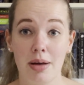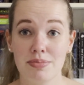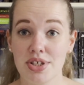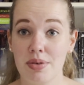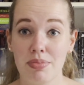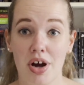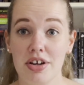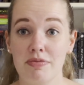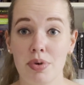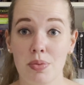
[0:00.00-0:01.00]
some kind
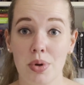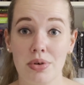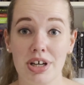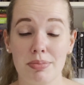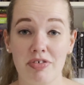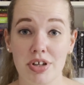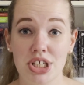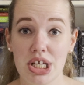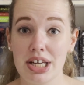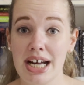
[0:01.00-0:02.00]
of book with Greek
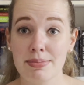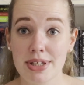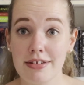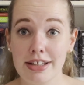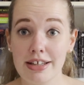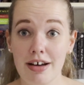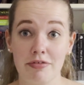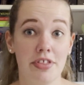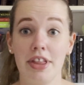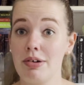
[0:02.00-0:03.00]
mythology that I absolutely
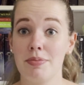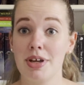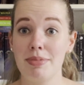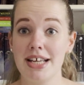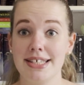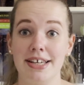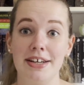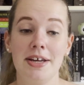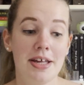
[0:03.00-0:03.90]
love. That would be amazing.